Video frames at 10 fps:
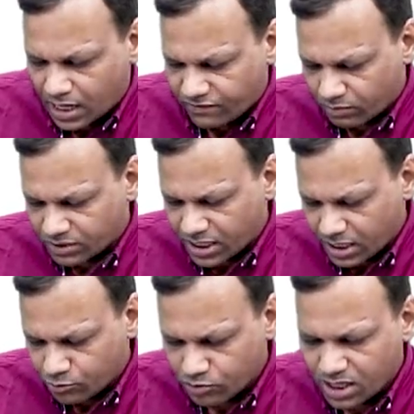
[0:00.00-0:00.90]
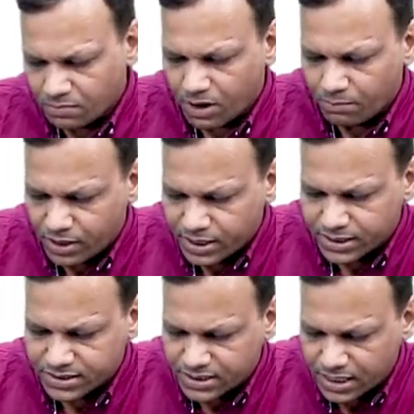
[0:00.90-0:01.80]
And from the name you can remember,
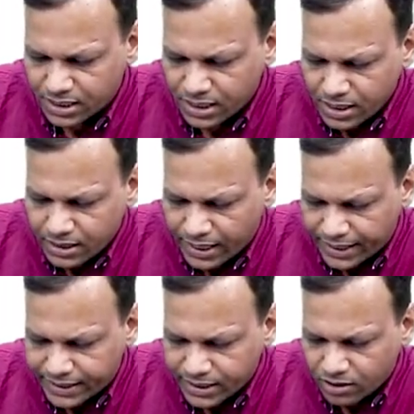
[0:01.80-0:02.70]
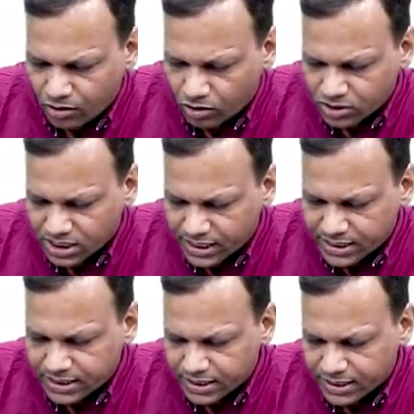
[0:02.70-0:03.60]
it is saying nitric
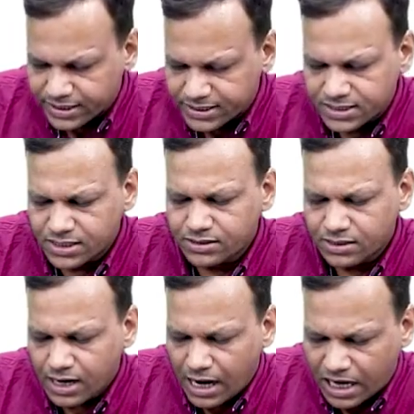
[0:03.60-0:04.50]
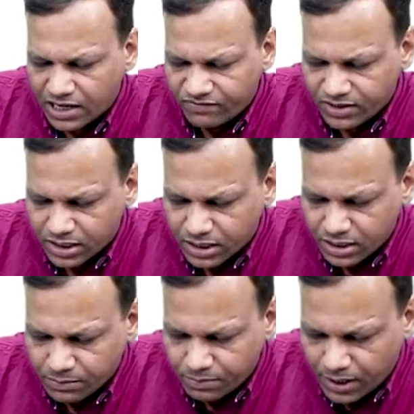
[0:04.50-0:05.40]
oxide releaser, and if we
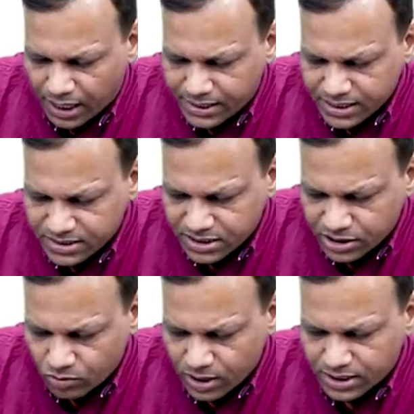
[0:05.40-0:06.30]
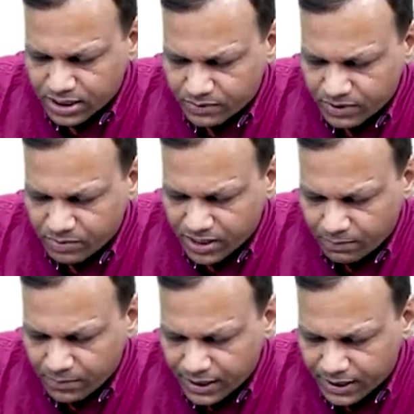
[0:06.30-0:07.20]
keep I and C together, it will
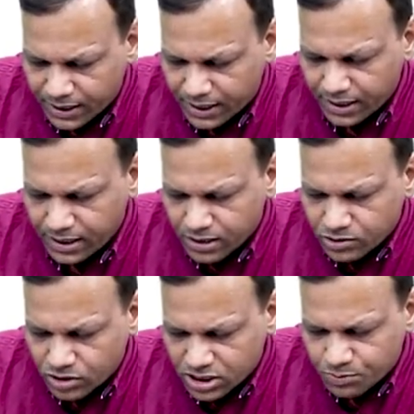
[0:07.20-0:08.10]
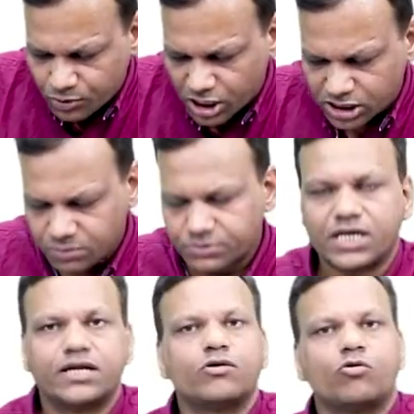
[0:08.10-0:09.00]
become like K. So it is potassium
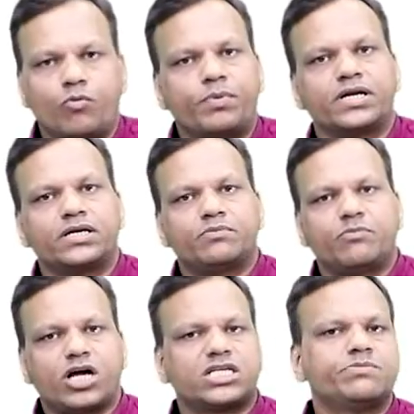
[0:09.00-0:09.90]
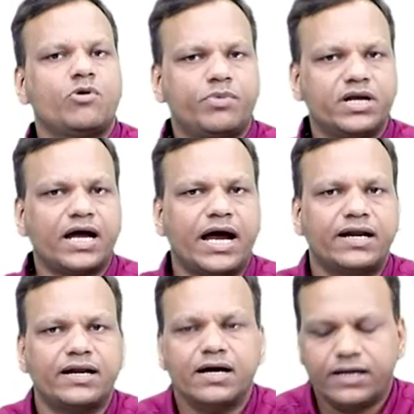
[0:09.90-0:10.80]
channel opener
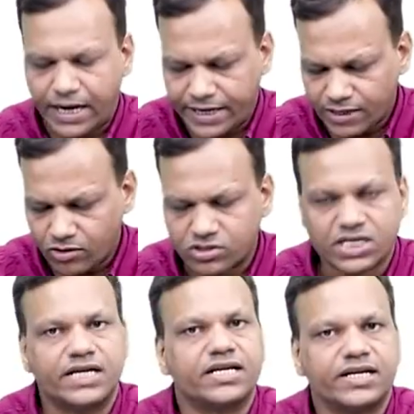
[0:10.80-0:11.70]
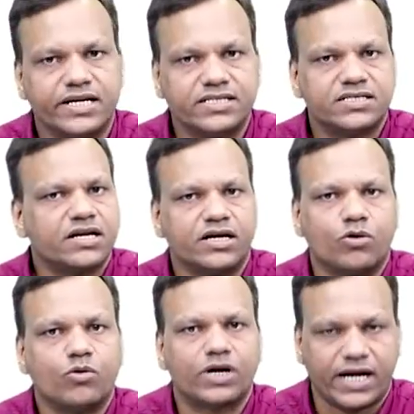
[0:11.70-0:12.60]
and nitric oxide releaser,
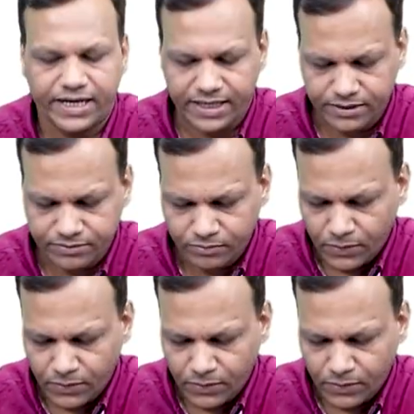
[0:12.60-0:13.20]
nicorandil.